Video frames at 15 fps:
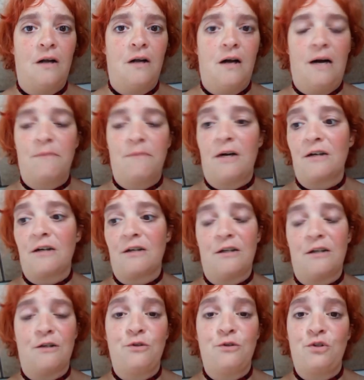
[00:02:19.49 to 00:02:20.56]
I'm not going to
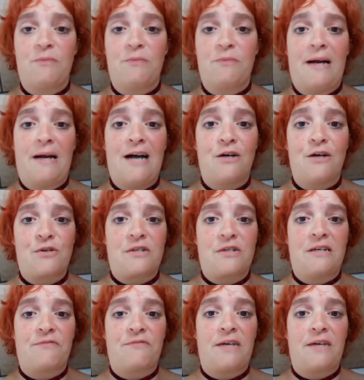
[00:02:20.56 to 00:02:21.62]
lose my housing
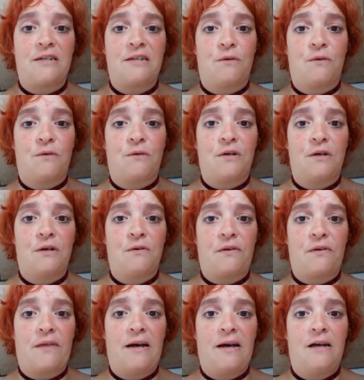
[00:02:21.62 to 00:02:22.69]
if I don't go to
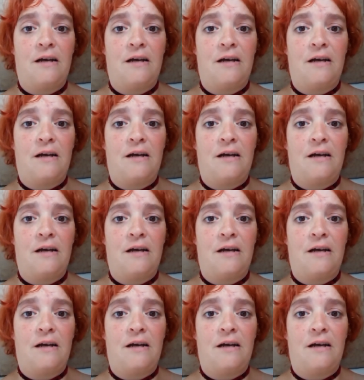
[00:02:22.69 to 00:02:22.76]
that.